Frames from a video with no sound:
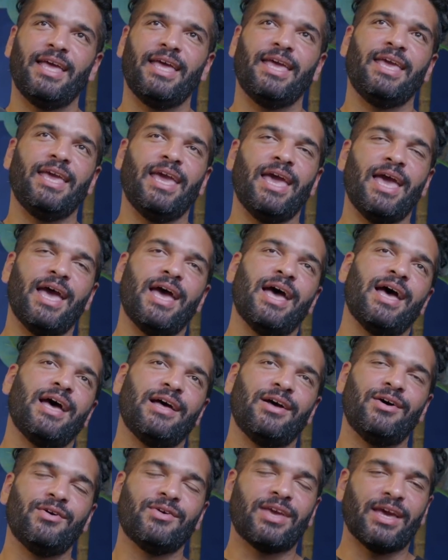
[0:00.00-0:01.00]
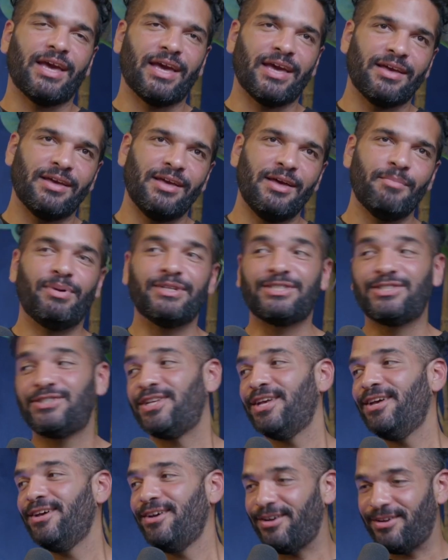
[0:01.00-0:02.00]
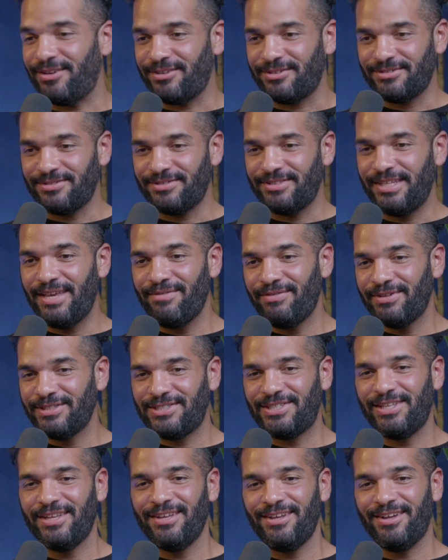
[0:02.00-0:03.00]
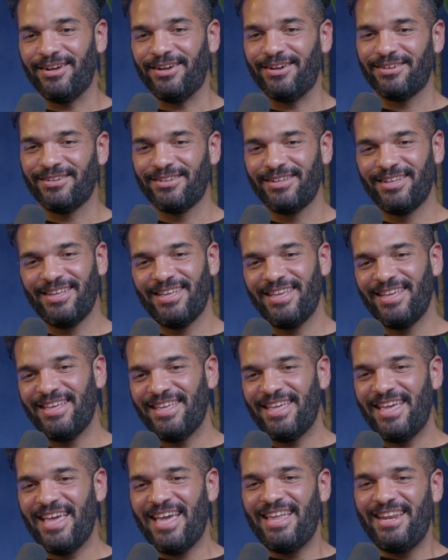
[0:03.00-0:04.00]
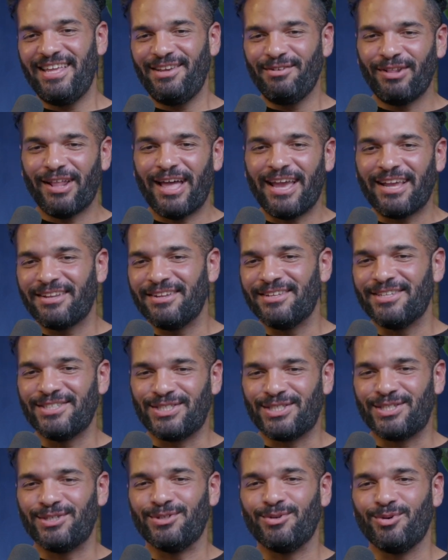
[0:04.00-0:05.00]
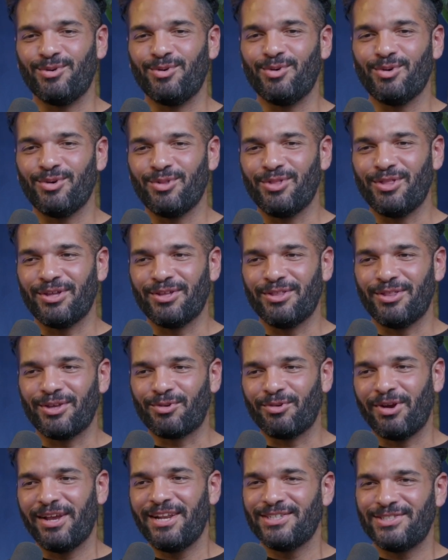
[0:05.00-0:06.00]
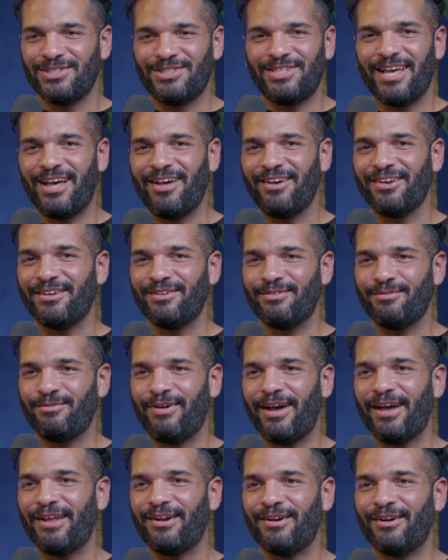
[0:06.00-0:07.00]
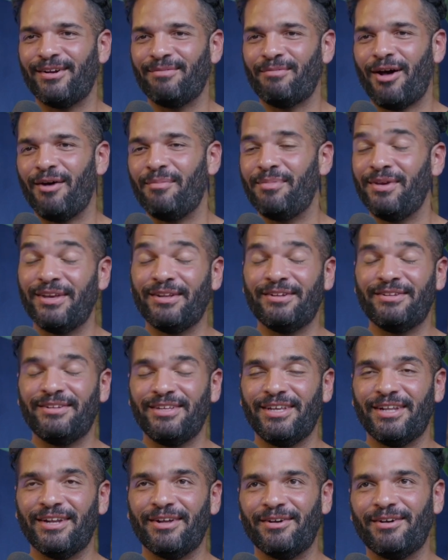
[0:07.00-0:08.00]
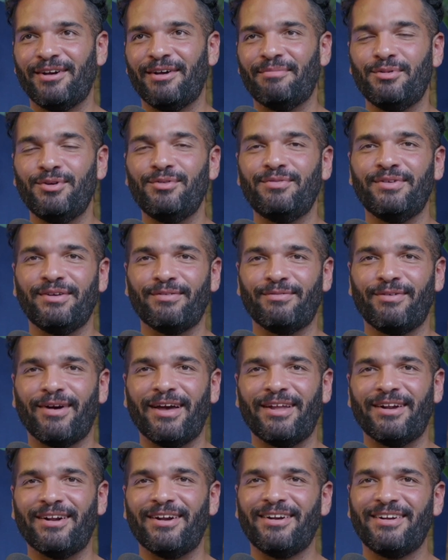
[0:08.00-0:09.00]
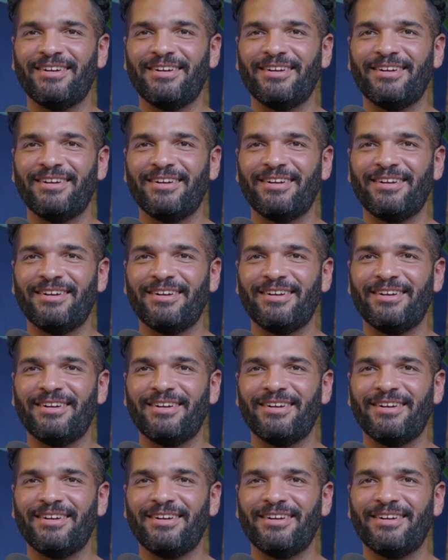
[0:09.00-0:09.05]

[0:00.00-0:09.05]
Yeah, okay, but still, even still, girl? Any likeness to the greatest Italian fighter, albeit a movie fighter.